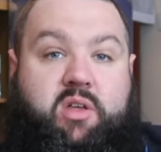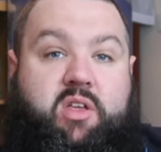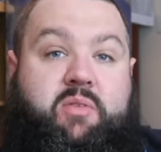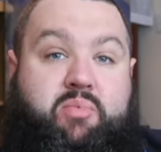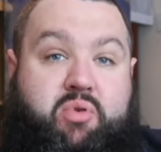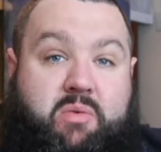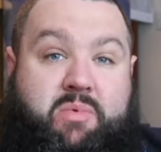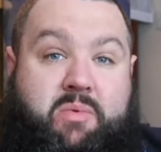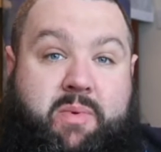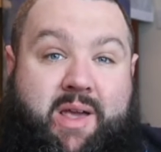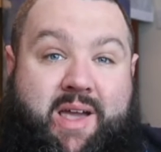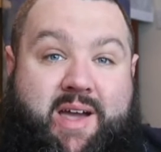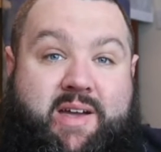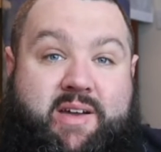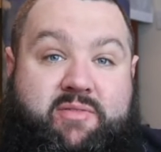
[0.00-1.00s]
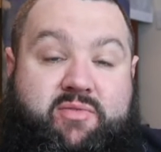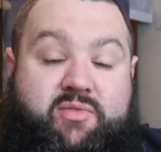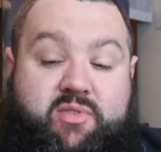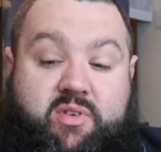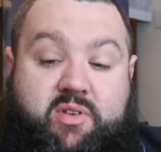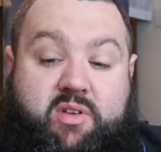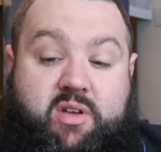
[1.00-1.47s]
you probably have,
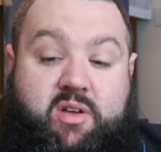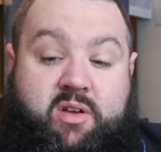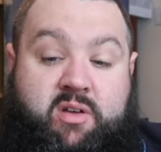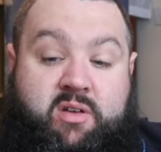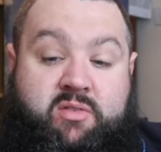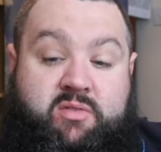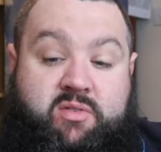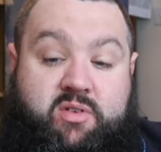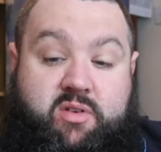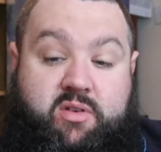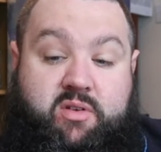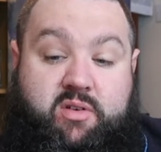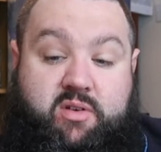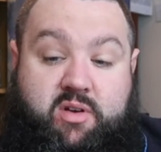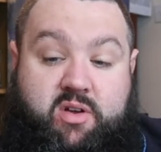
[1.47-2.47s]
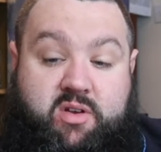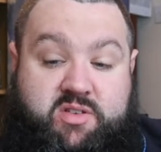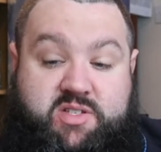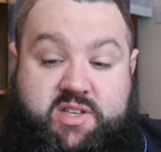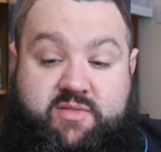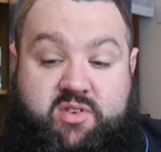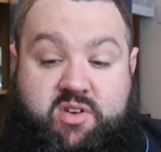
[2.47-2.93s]
and earn
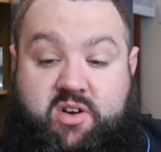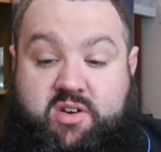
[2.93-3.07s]
7